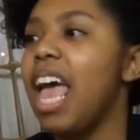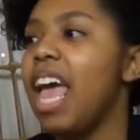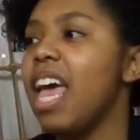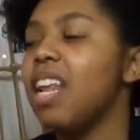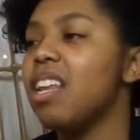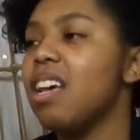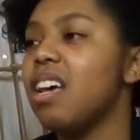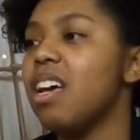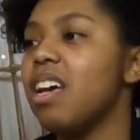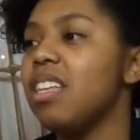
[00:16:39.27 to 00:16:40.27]
And
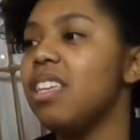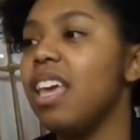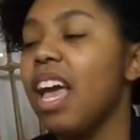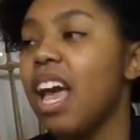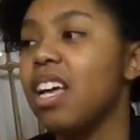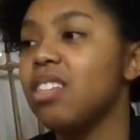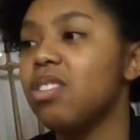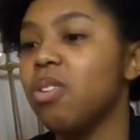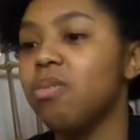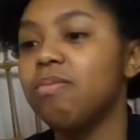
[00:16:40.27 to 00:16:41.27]
uh, yeah,
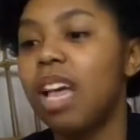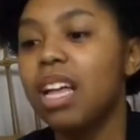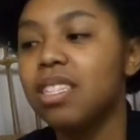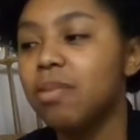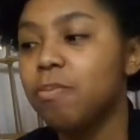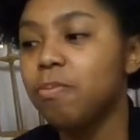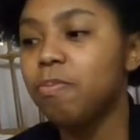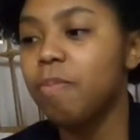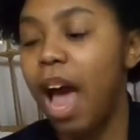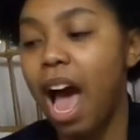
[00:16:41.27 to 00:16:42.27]
so that's
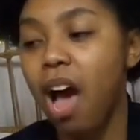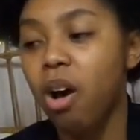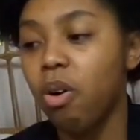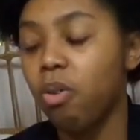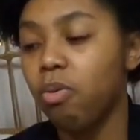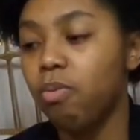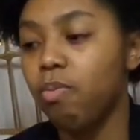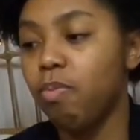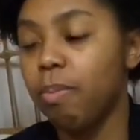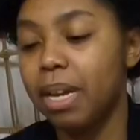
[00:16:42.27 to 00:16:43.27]
how
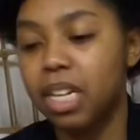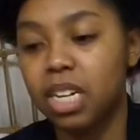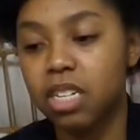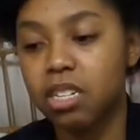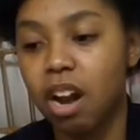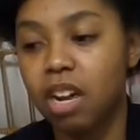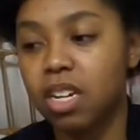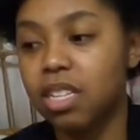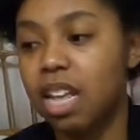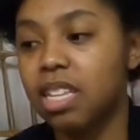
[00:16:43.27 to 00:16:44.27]
my year
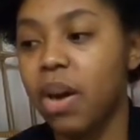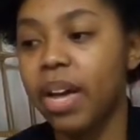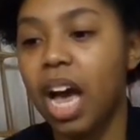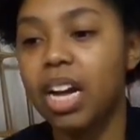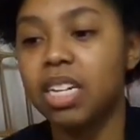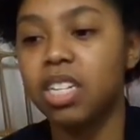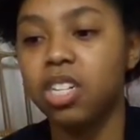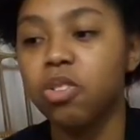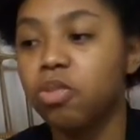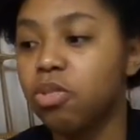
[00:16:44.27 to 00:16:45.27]
started. That's how I got into
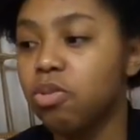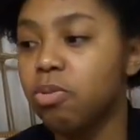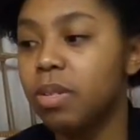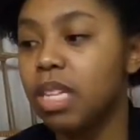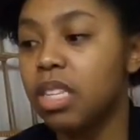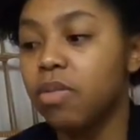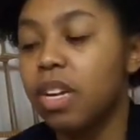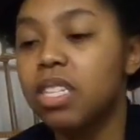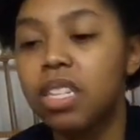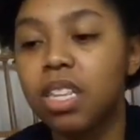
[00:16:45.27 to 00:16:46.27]
YouTube. And then the
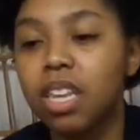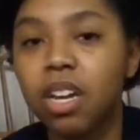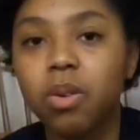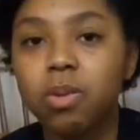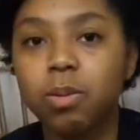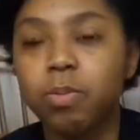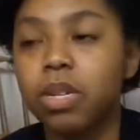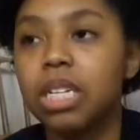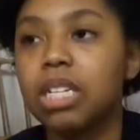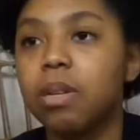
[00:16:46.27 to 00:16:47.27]
rest of the year was
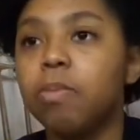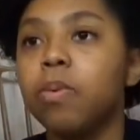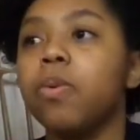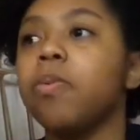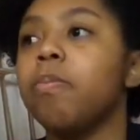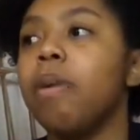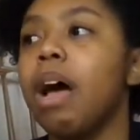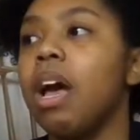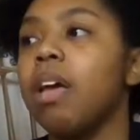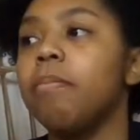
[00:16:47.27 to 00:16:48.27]
pretty simple.
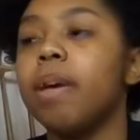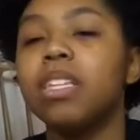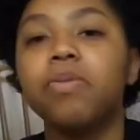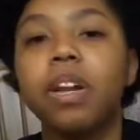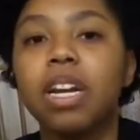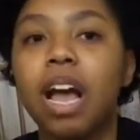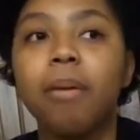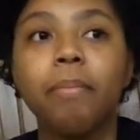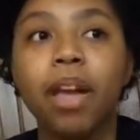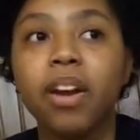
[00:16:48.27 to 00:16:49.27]
My best friend
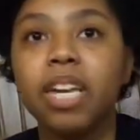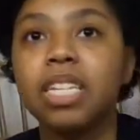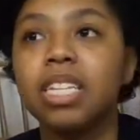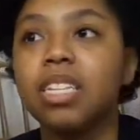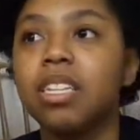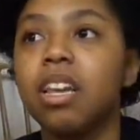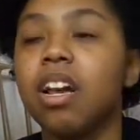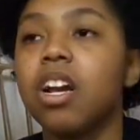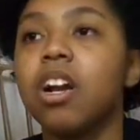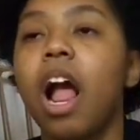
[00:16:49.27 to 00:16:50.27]
got married this
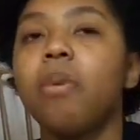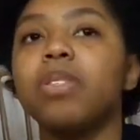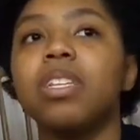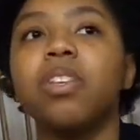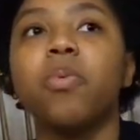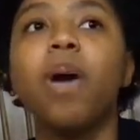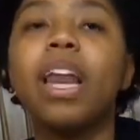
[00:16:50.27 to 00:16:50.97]
year. I was in their